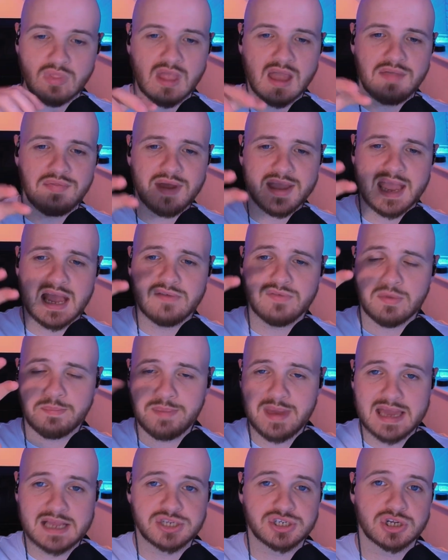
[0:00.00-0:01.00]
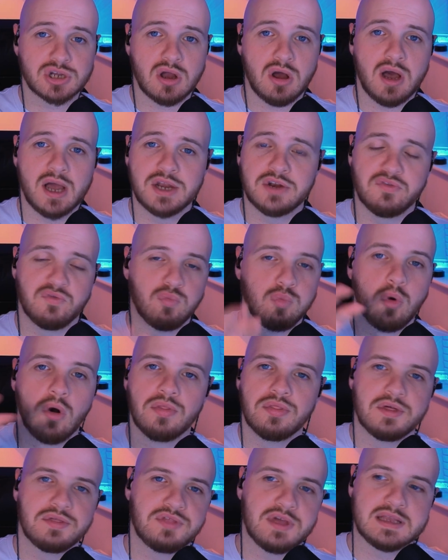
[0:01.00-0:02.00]
And they have a picture guide of
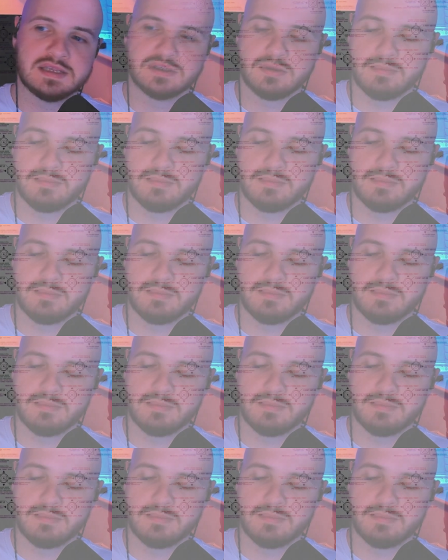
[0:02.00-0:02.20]
what the things